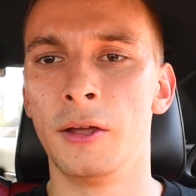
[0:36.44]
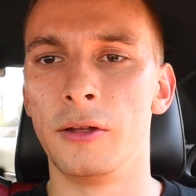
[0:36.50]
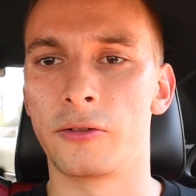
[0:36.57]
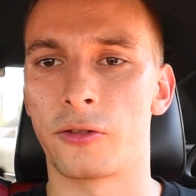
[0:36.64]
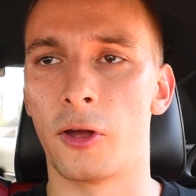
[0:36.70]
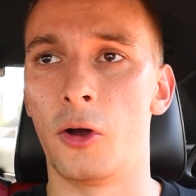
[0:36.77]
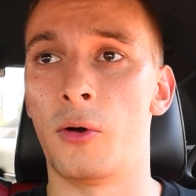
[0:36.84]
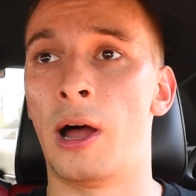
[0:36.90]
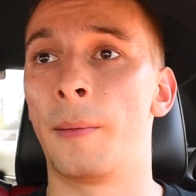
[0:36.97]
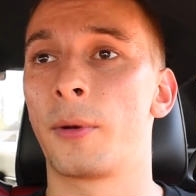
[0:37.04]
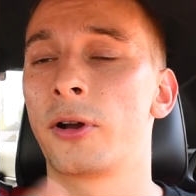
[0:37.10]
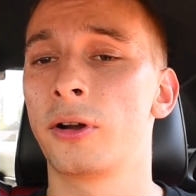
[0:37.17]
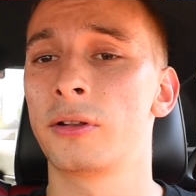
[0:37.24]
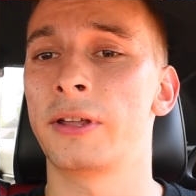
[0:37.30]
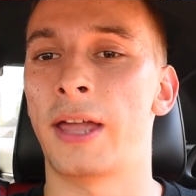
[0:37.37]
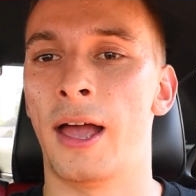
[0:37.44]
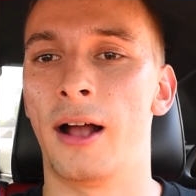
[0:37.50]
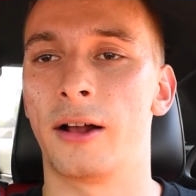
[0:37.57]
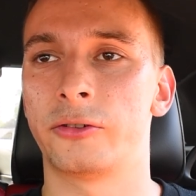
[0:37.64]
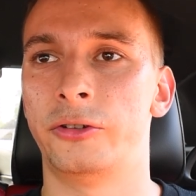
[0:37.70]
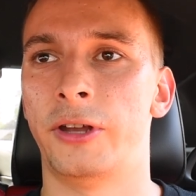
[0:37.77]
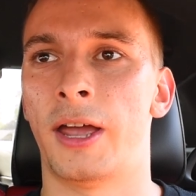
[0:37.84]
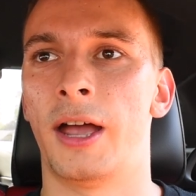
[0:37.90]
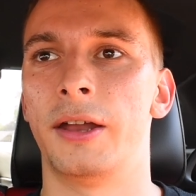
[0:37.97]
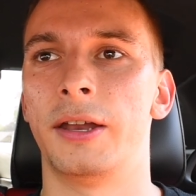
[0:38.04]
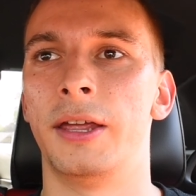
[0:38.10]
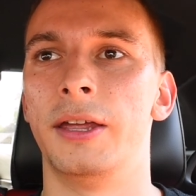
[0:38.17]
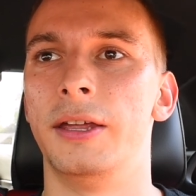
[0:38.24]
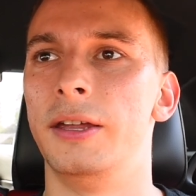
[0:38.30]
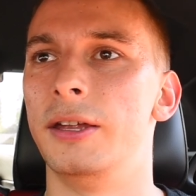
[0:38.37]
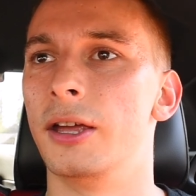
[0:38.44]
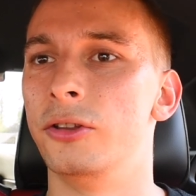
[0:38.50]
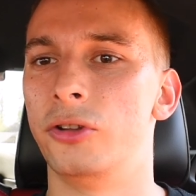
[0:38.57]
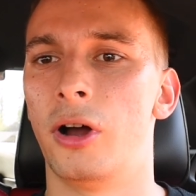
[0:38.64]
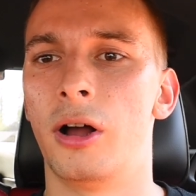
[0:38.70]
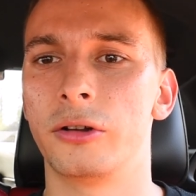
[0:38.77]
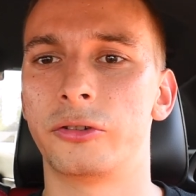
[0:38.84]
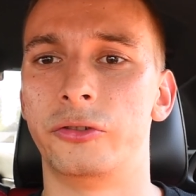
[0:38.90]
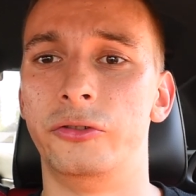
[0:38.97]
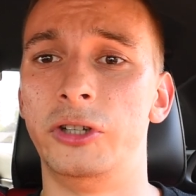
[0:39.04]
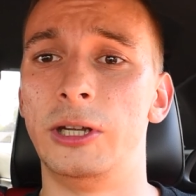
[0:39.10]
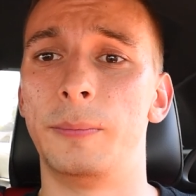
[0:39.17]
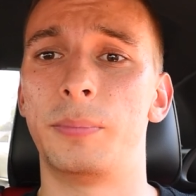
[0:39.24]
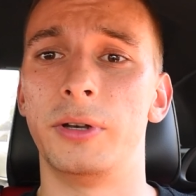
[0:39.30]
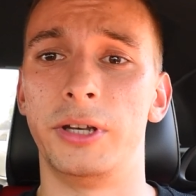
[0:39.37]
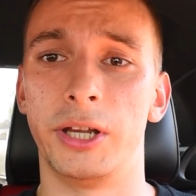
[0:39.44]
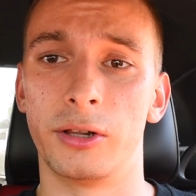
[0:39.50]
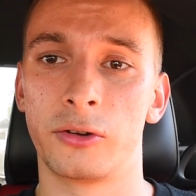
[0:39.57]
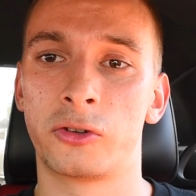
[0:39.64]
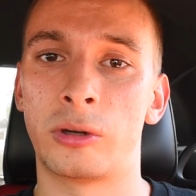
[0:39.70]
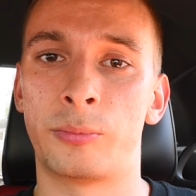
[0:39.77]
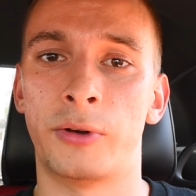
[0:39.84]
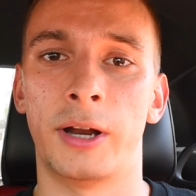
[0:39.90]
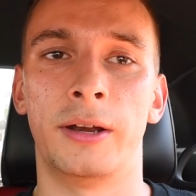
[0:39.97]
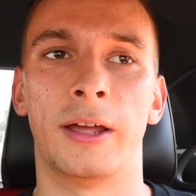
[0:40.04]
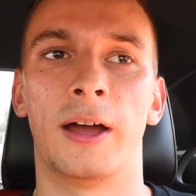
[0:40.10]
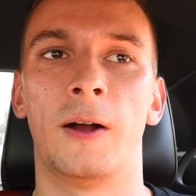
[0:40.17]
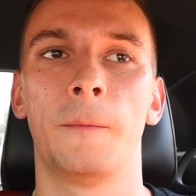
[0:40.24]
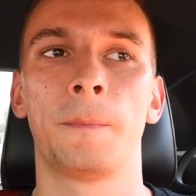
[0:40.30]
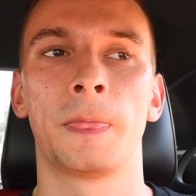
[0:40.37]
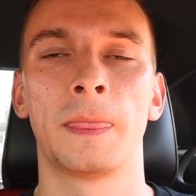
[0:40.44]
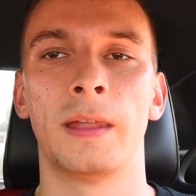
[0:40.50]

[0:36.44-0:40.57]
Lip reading: So I'm currently actually at a Dodge Jeep dealership right now.